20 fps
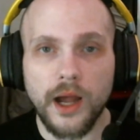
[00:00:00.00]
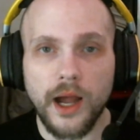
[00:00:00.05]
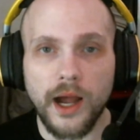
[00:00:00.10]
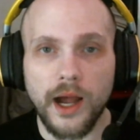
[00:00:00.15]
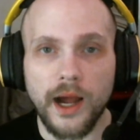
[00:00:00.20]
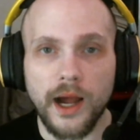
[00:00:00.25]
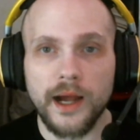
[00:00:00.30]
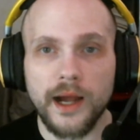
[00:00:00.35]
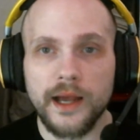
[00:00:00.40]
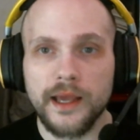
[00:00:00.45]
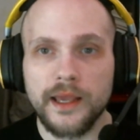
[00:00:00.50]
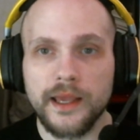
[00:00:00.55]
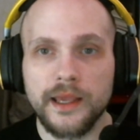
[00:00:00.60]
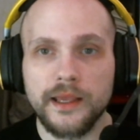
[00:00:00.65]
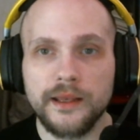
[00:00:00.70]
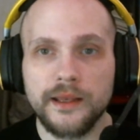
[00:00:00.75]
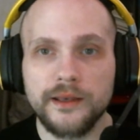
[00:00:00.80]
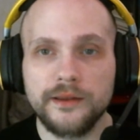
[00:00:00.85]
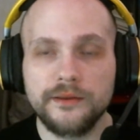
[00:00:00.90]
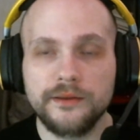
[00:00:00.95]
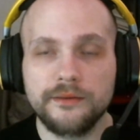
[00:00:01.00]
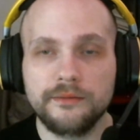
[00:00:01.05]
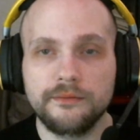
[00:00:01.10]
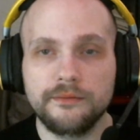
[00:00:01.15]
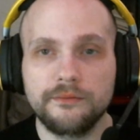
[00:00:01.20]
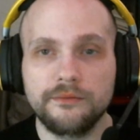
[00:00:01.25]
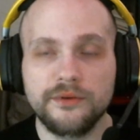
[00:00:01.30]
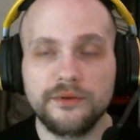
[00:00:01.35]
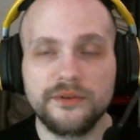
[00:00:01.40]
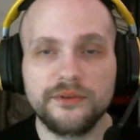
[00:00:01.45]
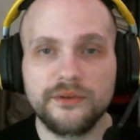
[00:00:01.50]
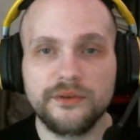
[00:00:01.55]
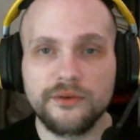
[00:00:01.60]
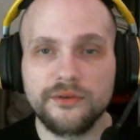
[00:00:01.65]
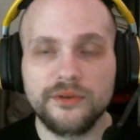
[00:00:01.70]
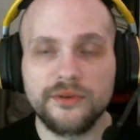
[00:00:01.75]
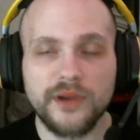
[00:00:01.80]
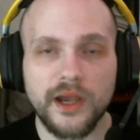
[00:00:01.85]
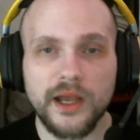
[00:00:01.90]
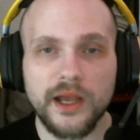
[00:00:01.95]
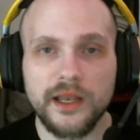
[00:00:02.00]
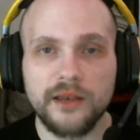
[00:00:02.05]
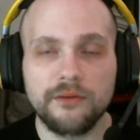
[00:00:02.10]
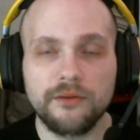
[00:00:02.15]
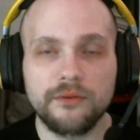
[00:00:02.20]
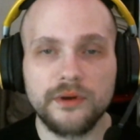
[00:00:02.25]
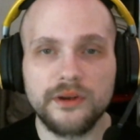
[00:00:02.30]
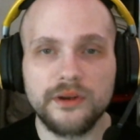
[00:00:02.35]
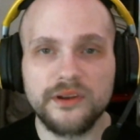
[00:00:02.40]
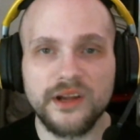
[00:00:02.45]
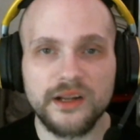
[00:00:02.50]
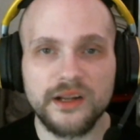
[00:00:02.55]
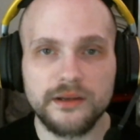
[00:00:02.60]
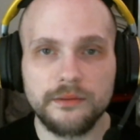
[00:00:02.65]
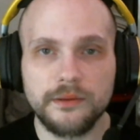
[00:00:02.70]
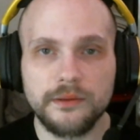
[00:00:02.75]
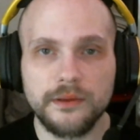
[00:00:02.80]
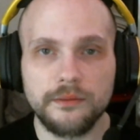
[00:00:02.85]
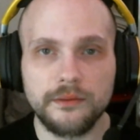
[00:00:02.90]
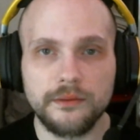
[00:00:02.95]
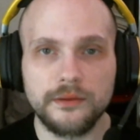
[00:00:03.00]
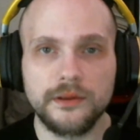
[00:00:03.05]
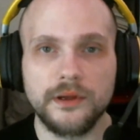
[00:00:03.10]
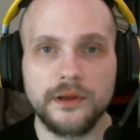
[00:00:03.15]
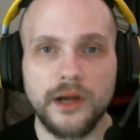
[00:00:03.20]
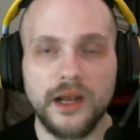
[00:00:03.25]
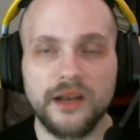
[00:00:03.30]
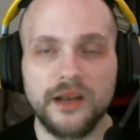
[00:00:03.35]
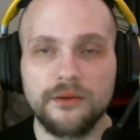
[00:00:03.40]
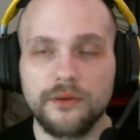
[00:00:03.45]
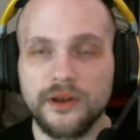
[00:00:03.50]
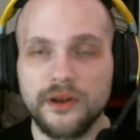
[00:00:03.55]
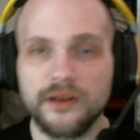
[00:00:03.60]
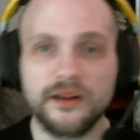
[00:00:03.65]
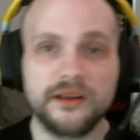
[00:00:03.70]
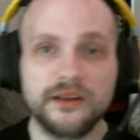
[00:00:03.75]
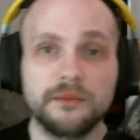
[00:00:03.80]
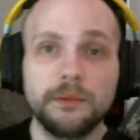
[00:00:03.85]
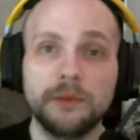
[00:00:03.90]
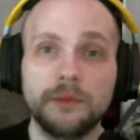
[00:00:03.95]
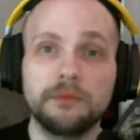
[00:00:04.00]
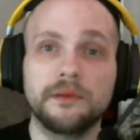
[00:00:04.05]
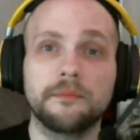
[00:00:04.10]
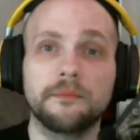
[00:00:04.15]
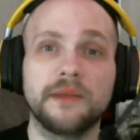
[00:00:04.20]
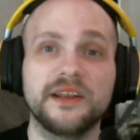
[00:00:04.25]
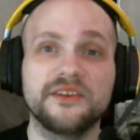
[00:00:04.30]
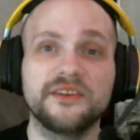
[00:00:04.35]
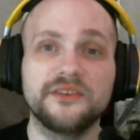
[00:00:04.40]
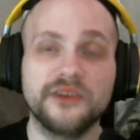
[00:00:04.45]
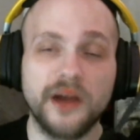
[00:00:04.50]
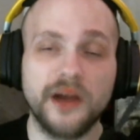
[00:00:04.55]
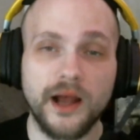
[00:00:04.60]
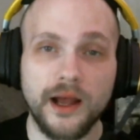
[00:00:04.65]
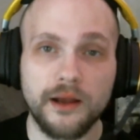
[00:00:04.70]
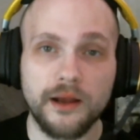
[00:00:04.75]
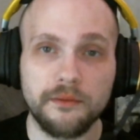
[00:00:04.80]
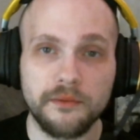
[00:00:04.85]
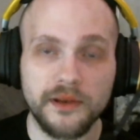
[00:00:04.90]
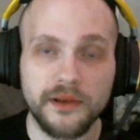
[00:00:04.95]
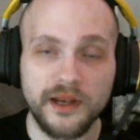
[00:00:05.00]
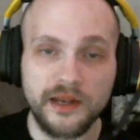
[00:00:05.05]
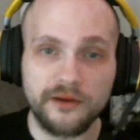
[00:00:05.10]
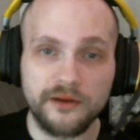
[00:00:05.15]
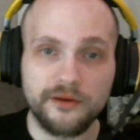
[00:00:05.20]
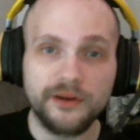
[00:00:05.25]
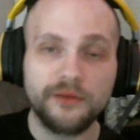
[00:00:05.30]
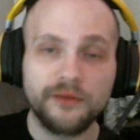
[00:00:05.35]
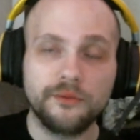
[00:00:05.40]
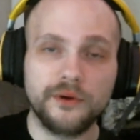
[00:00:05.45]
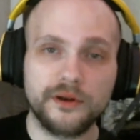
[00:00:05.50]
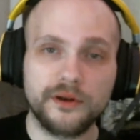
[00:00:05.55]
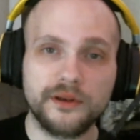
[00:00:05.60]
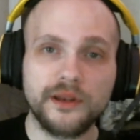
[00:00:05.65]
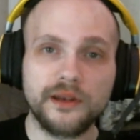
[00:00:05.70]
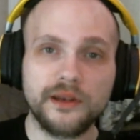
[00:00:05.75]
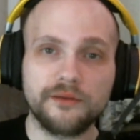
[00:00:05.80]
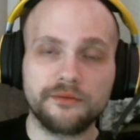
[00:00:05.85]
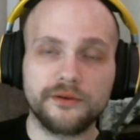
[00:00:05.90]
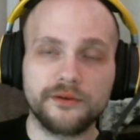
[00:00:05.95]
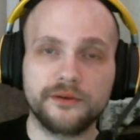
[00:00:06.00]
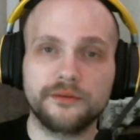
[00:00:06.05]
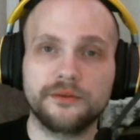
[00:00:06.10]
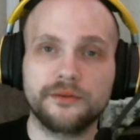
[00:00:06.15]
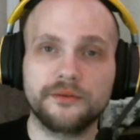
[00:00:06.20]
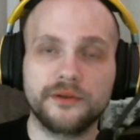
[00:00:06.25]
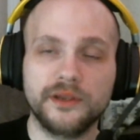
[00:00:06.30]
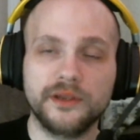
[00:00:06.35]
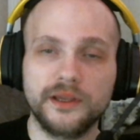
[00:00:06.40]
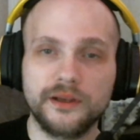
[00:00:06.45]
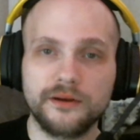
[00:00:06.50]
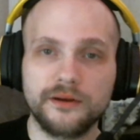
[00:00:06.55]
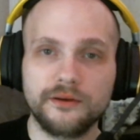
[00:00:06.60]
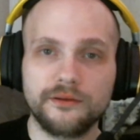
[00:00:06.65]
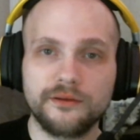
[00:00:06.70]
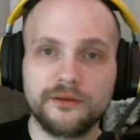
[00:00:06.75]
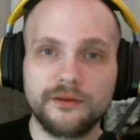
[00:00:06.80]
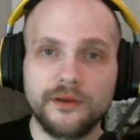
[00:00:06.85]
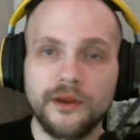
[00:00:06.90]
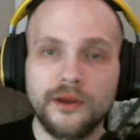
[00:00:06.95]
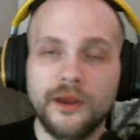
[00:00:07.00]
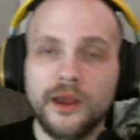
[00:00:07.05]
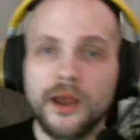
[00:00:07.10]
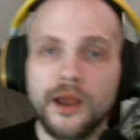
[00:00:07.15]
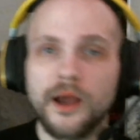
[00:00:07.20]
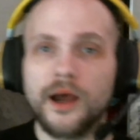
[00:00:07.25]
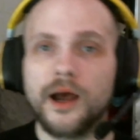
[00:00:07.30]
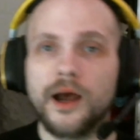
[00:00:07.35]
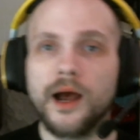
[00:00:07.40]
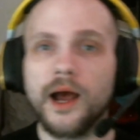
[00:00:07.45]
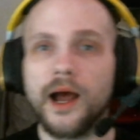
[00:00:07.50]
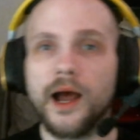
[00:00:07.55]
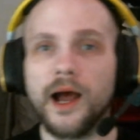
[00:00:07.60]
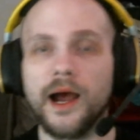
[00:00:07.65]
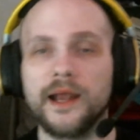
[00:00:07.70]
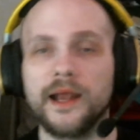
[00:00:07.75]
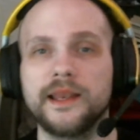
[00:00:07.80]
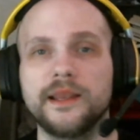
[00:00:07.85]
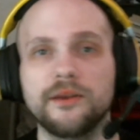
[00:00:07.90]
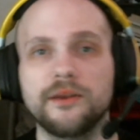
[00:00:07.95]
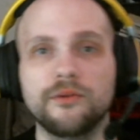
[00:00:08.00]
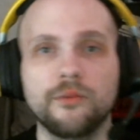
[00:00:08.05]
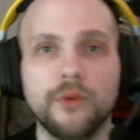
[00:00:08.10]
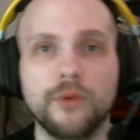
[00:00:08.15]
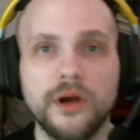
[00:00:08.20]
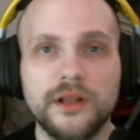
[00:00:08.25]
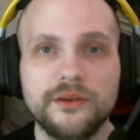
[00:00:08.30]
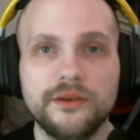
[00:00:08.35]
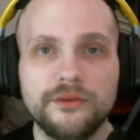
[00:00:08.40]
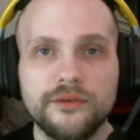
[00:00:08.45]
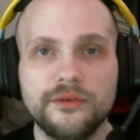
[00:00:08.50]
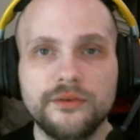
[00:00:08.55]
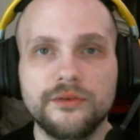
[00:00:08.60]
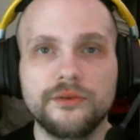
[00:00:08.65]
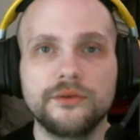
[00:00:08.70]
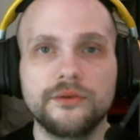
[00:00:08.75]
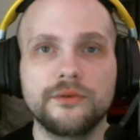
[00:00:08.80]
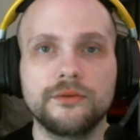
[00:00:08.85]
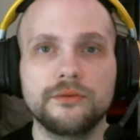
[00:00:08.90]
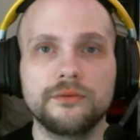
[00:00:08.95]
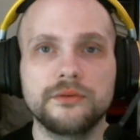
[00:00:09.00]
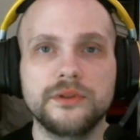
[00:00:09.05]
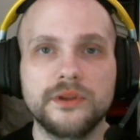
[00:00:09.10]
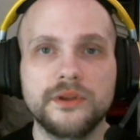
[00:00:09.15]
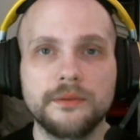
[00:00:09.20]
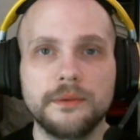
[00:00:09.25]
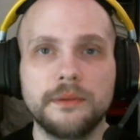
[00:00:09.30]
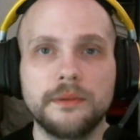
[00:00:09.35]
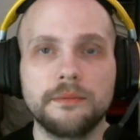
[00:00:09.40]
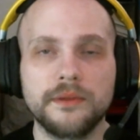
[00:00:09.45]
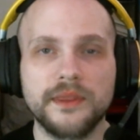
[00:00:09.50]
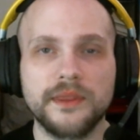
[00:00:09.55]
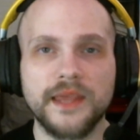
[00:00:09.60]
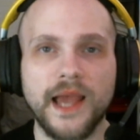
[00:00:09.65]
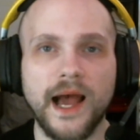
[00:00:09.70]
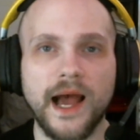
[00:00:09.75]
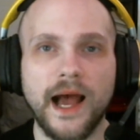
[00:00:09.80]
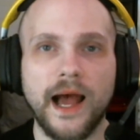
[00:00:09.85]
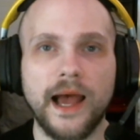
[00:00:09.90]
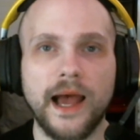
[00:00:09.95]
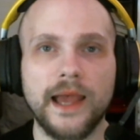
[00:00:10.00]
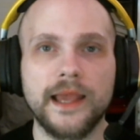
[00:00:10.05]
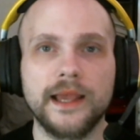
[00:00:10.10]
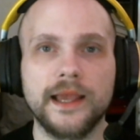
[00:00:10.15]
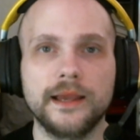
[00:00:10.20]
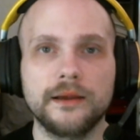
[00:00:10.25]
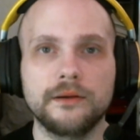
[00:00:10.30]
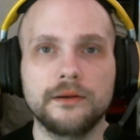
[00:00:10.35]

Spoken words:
I was so shy I didn't want to talk to people. I didn't want to talk to people at my job, and I'd already worked in it for 3 years. I didn't want to look people in the eye.